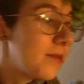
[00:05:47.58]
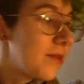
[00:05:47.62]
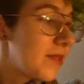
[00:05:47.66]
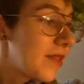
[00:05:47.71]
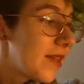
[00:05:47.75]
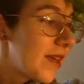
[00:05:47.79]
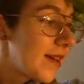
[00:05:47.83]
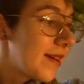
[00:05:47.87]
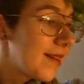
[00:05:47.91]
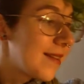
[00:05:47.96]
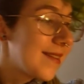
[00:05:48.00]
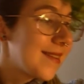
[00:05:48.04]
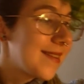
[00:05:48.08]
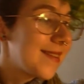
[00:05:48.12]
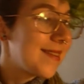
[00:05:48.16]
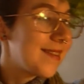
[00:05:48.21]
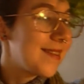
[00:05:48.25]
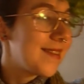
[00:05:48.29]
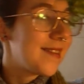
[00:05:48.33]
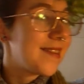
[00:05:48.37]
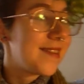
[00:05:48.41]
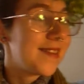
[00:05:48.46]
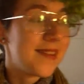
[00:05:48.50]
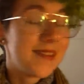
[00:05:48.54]
like a
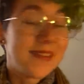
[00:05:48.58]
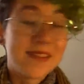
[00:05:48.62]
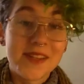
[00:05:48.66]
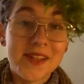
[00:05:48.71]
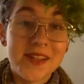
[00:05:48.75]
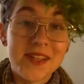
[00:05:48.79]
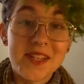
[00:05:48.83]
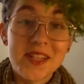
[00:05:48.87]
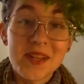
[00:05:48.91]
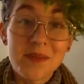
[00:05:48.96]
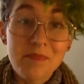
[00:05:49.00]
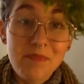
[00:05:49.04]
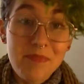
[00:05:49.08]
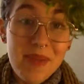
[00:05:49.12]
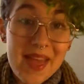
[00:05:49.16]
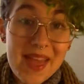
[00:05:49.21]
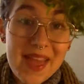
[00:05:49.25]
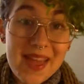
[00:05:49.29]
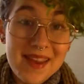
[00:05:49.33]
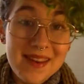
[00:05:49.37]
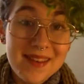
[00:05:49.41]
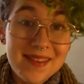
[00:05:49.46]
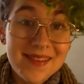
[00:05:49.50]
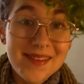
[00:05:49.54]
dip
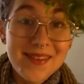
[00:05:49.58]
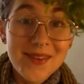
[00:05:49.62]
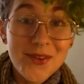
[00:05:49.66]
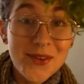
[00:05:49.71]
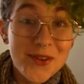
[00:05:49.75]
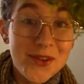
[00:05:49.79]
pen.